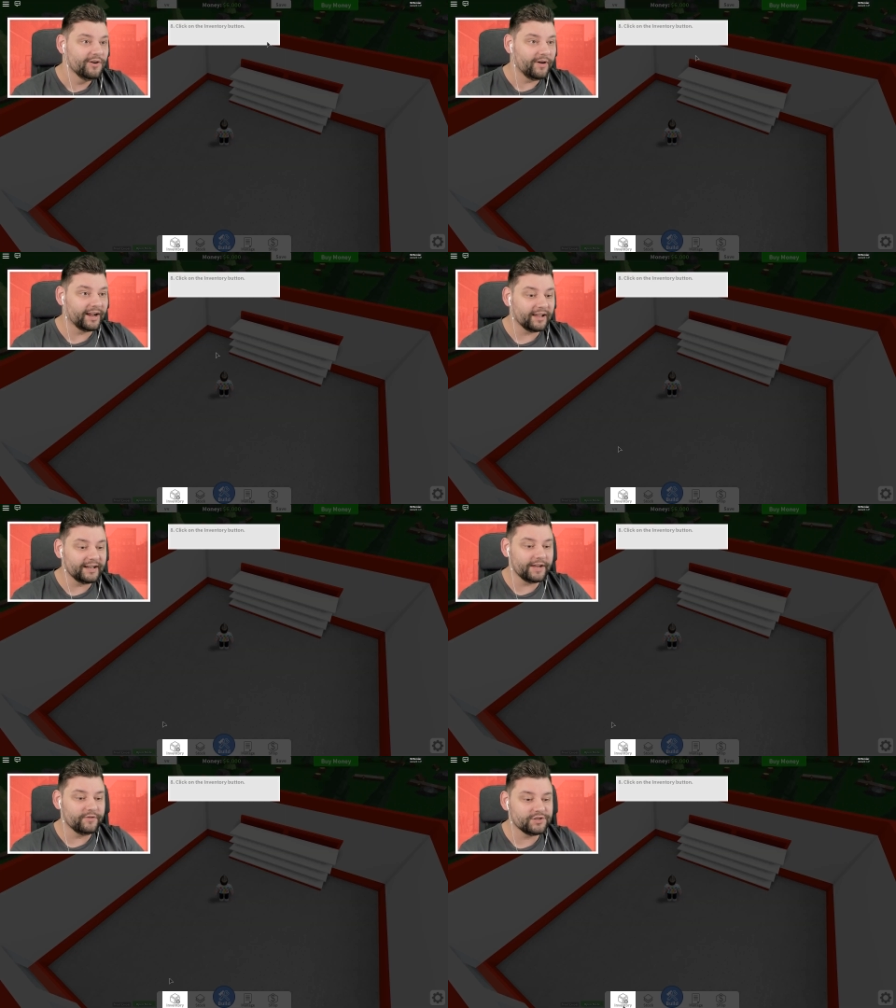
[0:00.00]
Right, click on
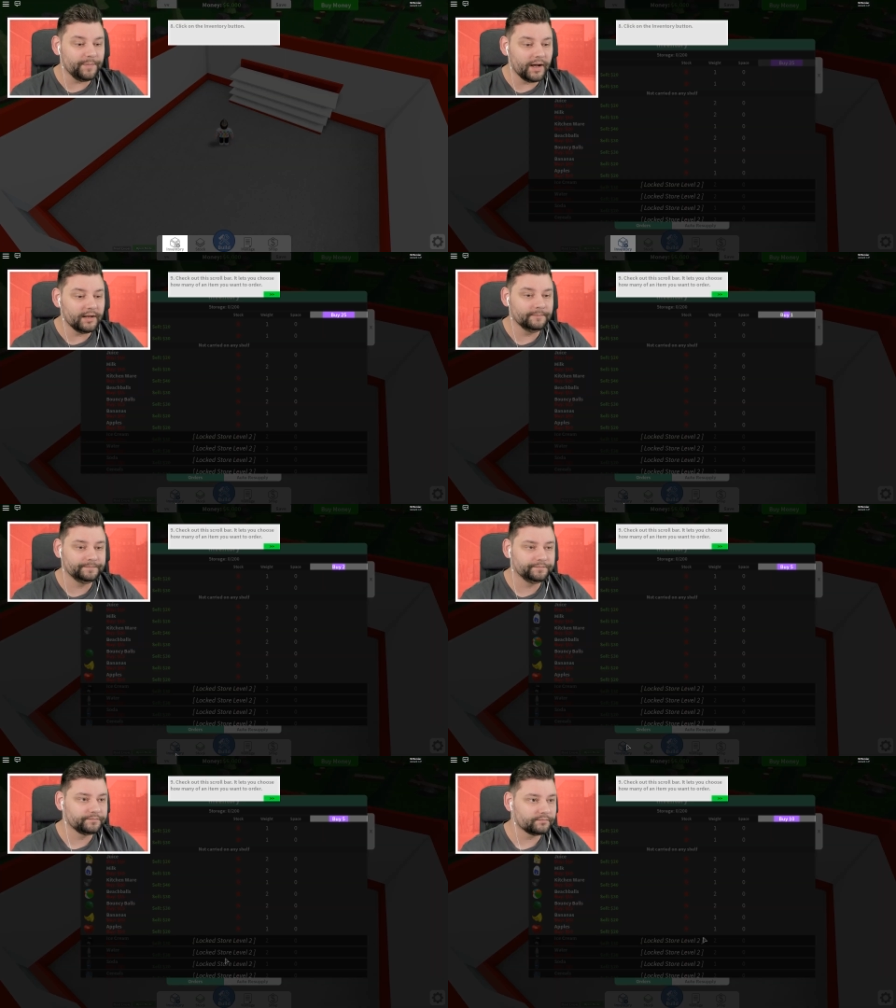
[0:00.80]
the inventory button
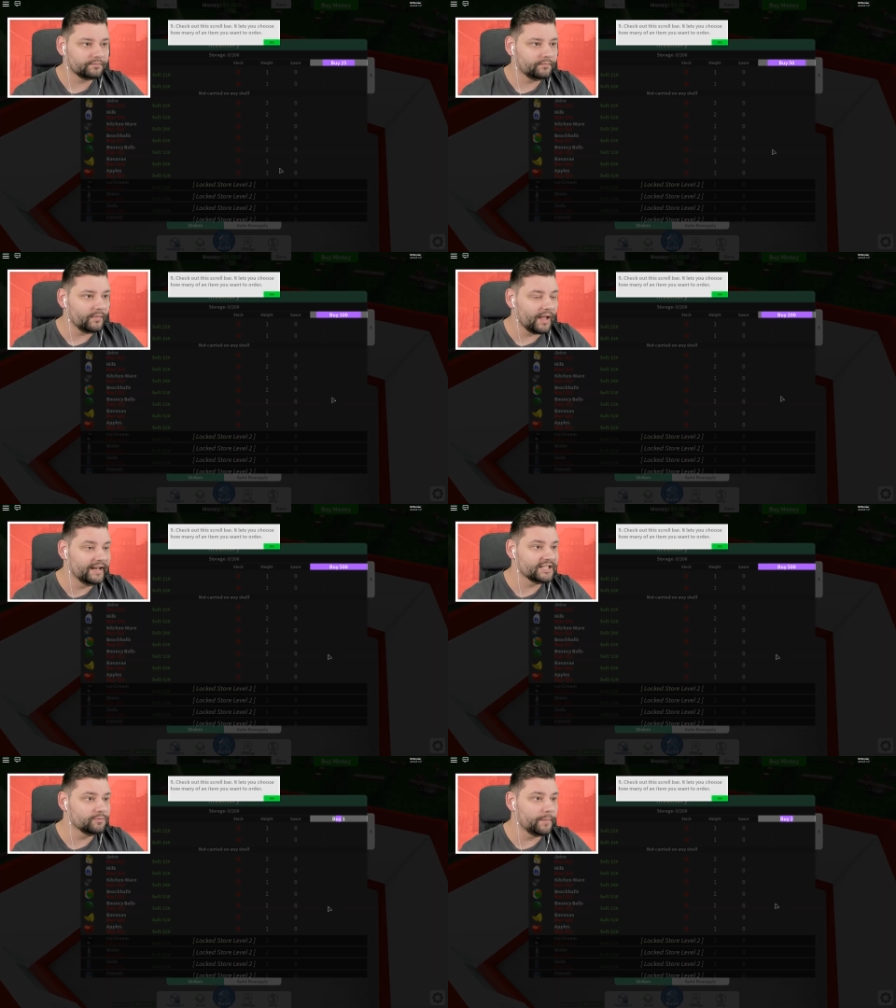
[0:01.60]

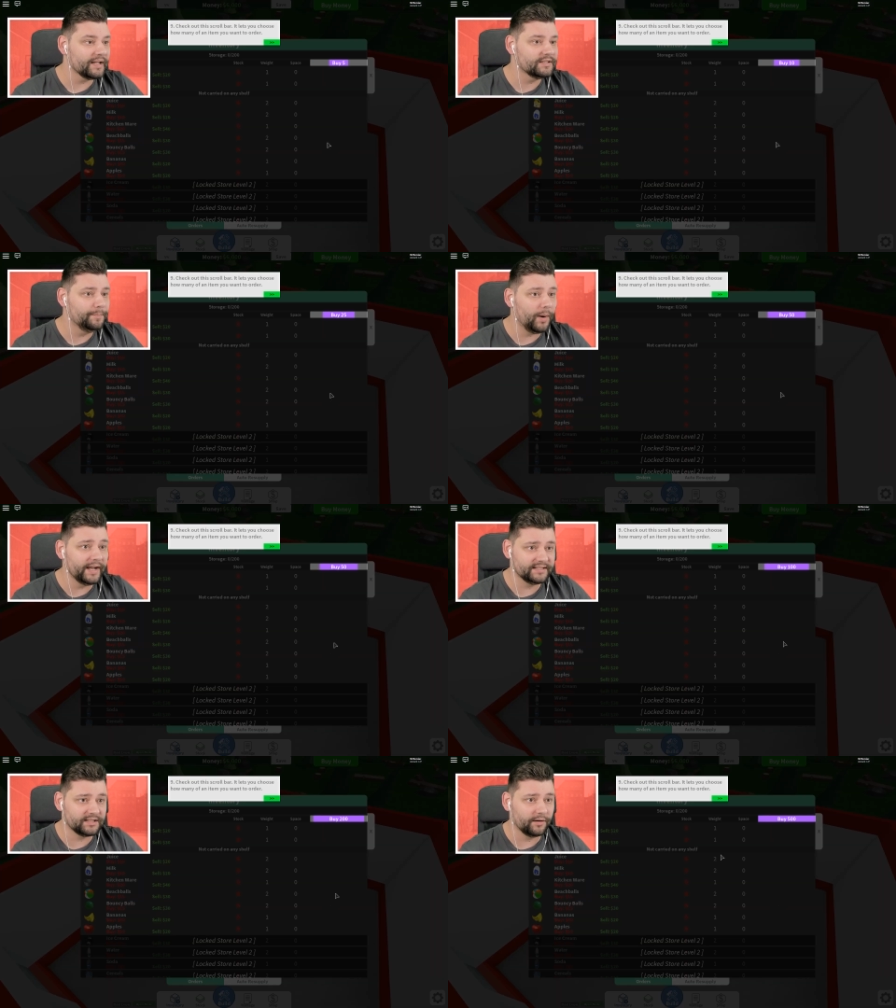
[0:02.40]
and this is where we get to
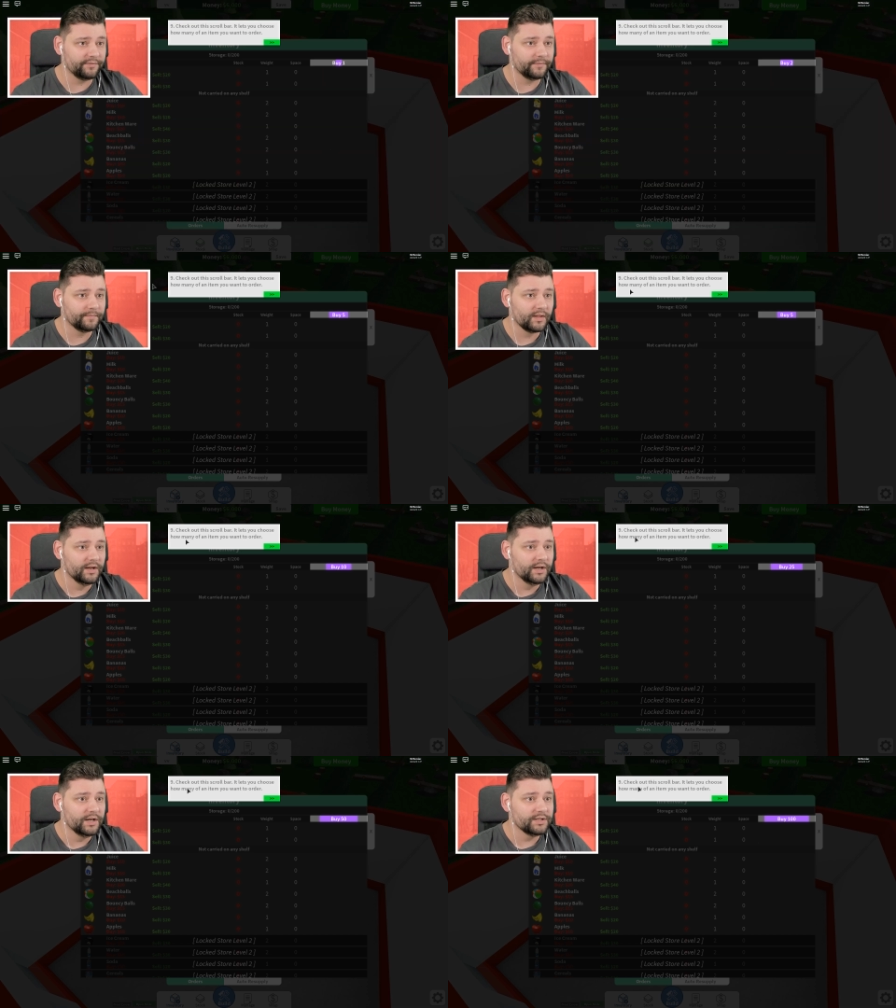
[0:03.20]
buy stuff.
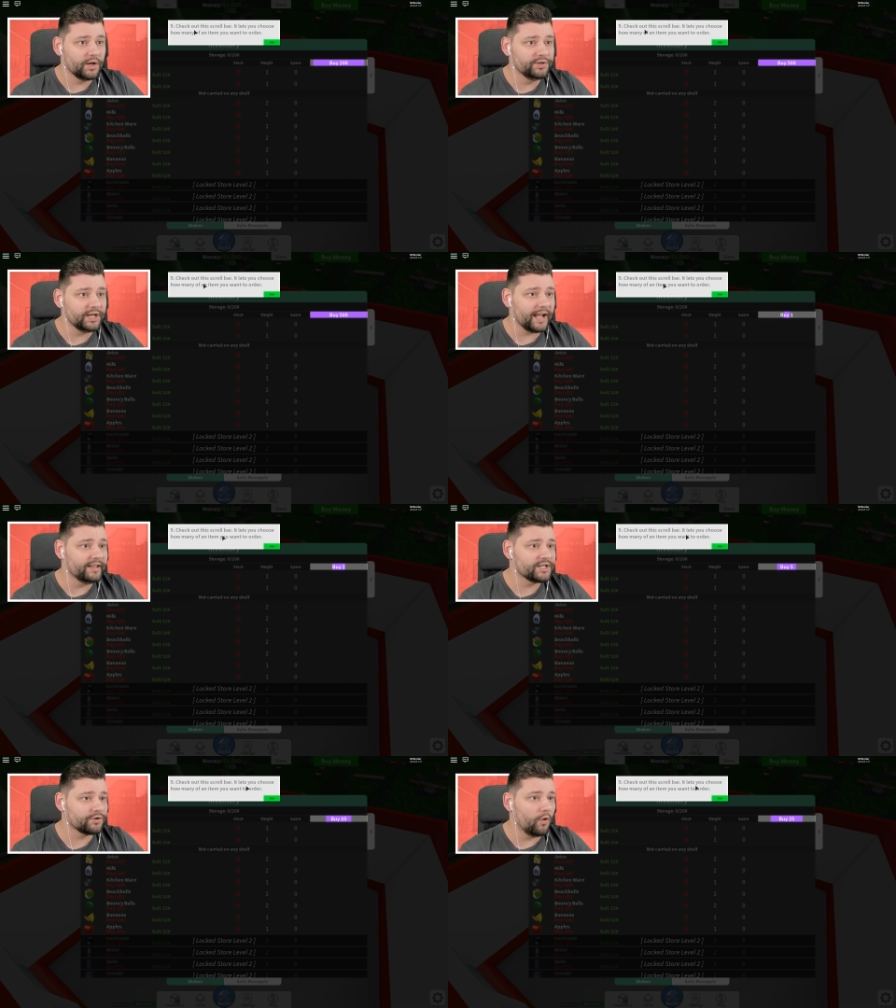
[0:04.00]
So check out
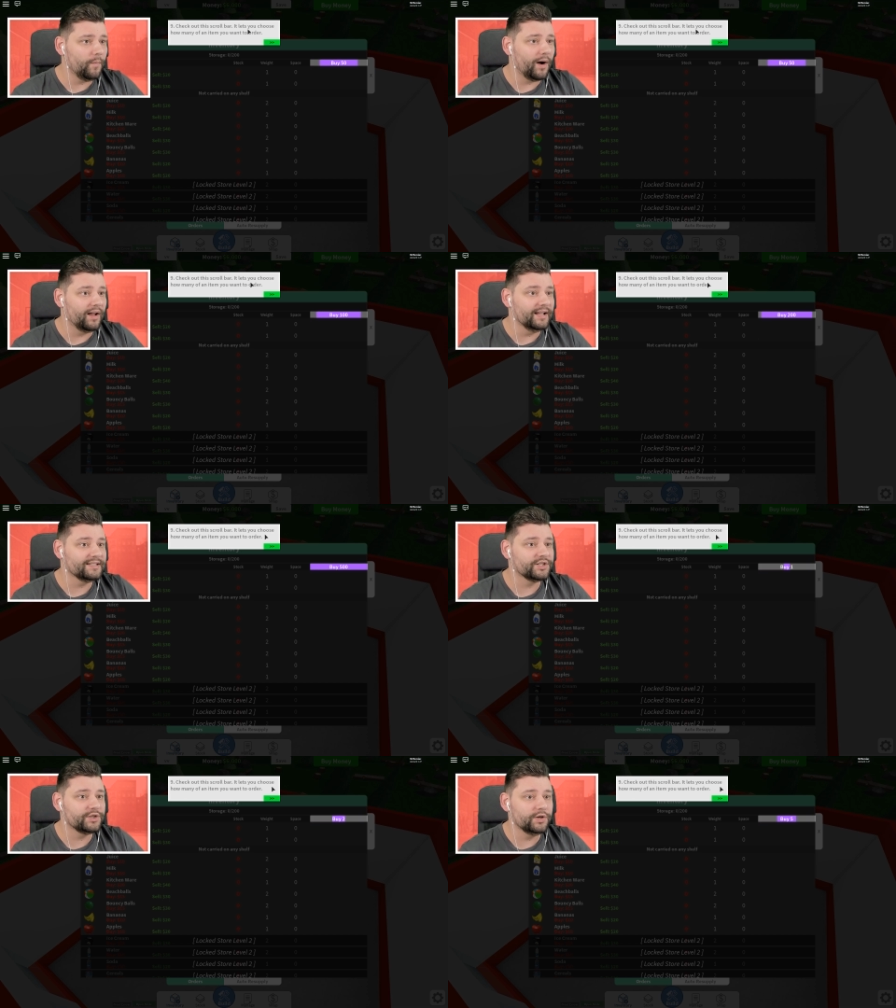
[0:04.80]
this scroll bar.
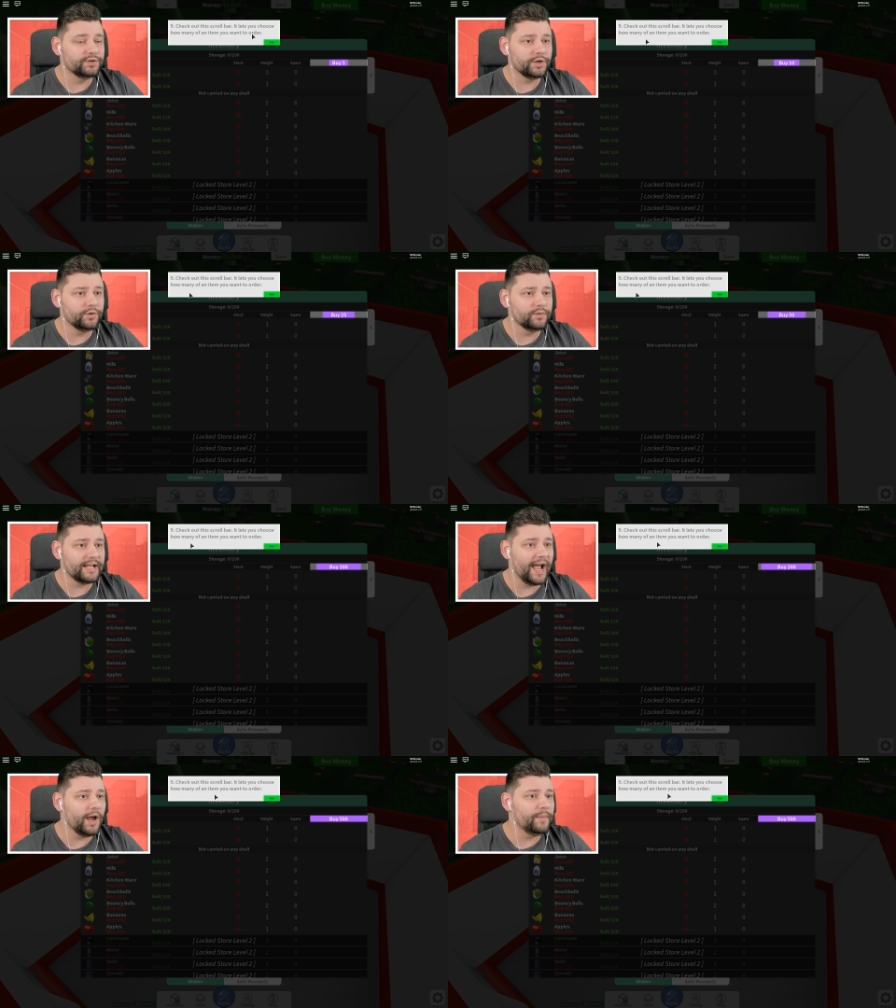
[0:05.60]
Let's choose
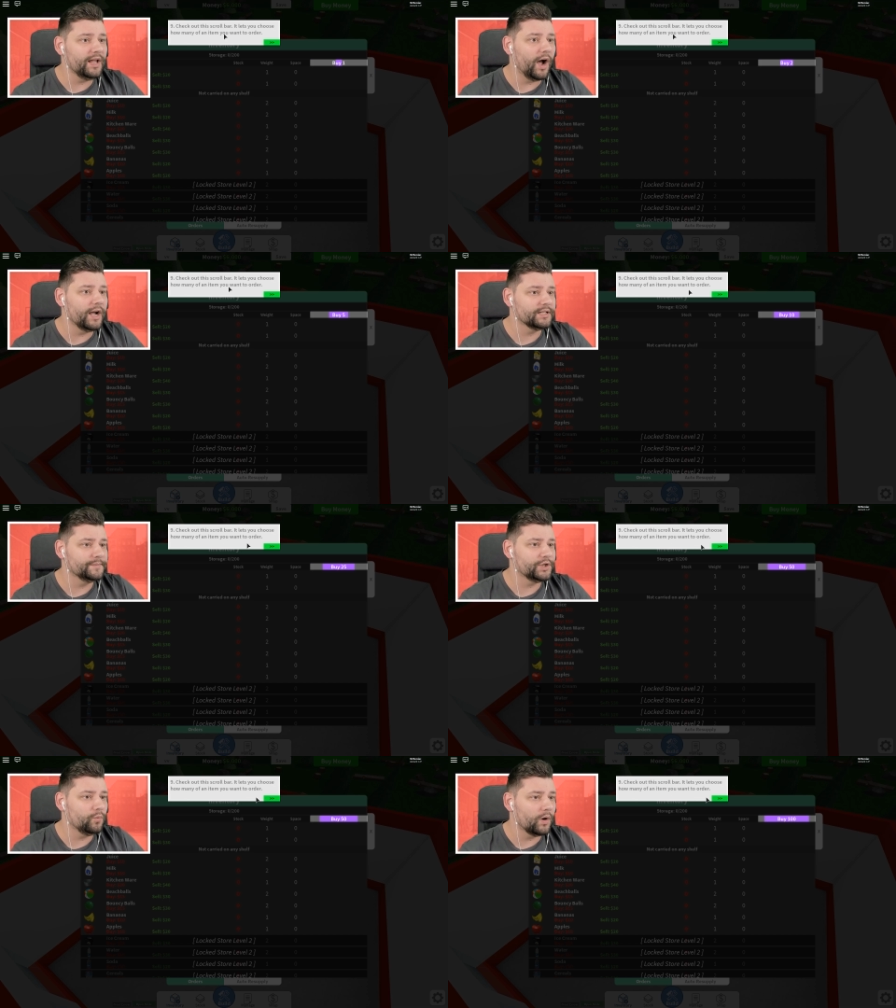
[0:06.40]
how many
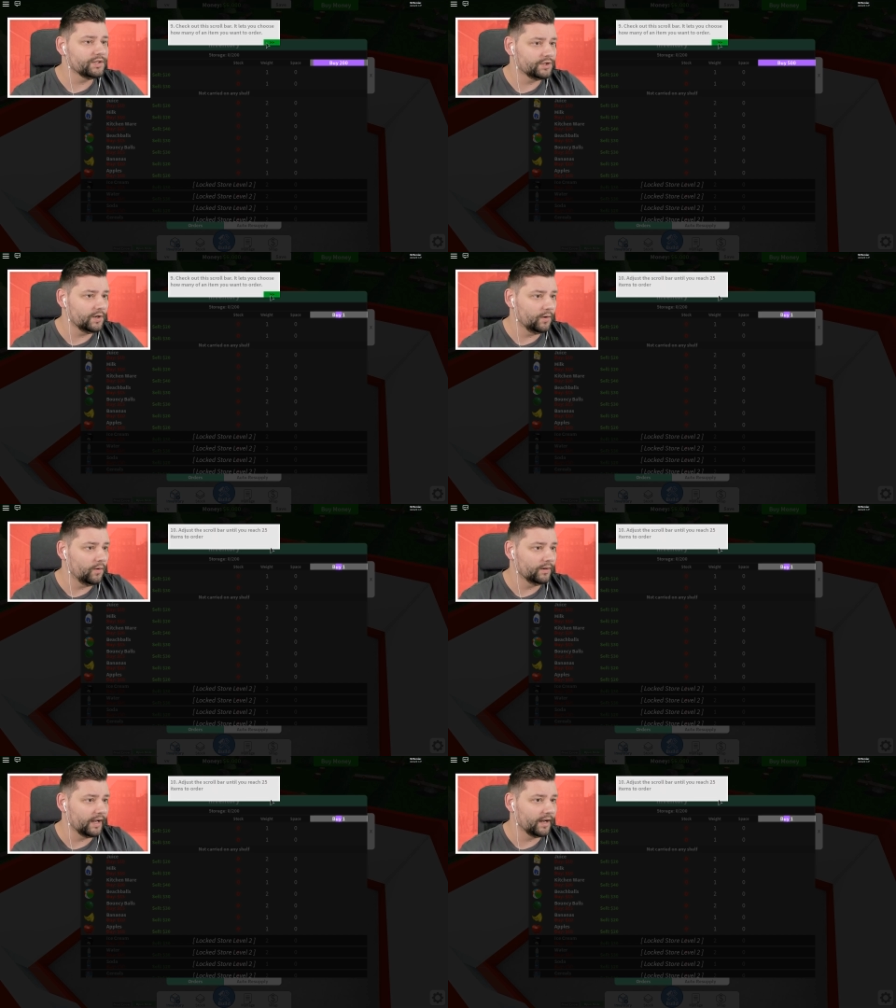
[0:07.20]
items you want to
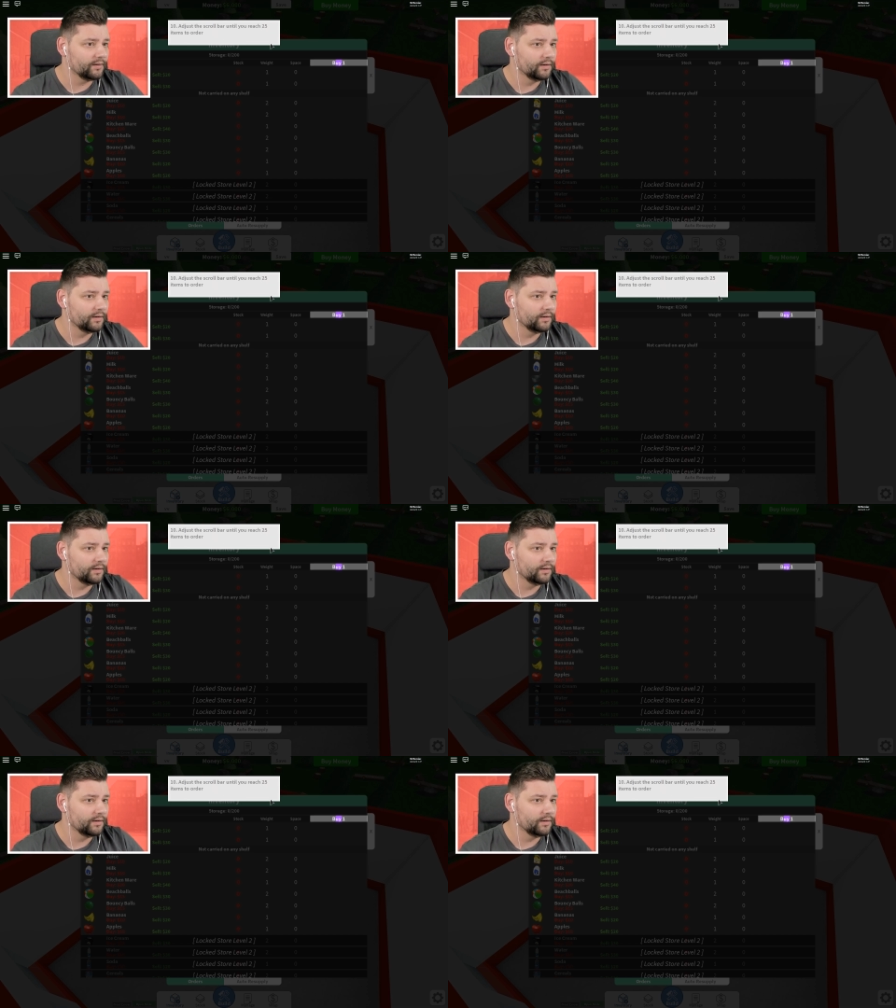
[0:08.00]
order.